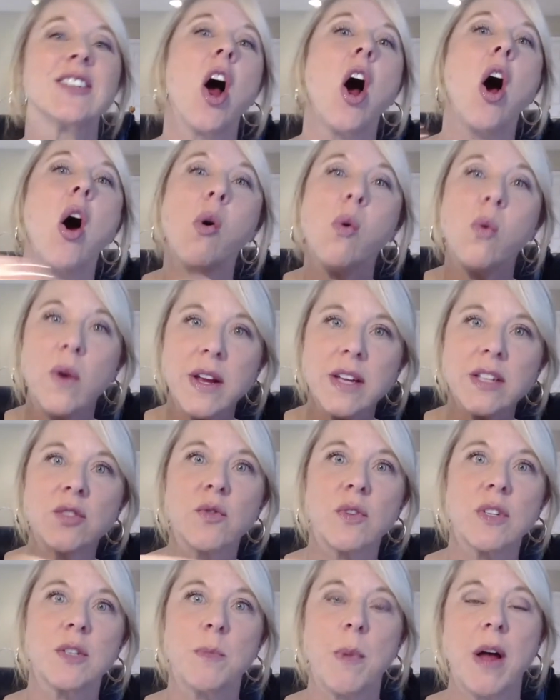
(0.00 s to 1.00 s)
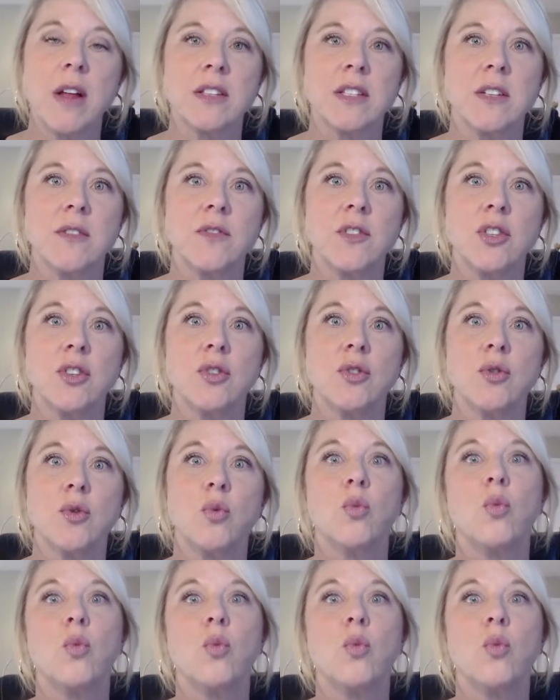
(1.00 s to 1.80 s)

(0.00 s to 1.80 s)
always responsive to